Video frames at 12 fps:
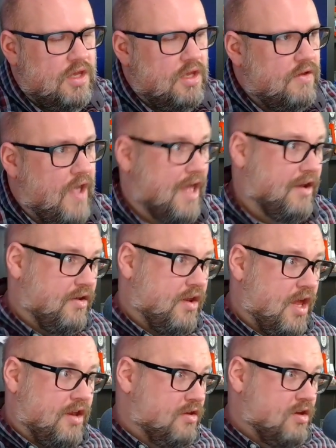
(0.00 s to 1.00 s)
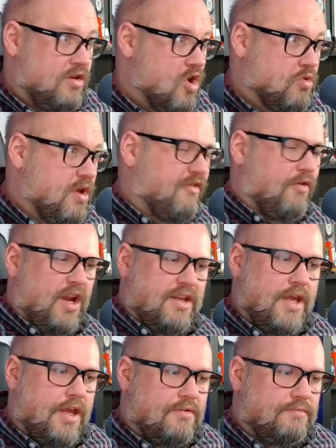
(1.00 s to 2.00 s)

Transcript: And no different, it did.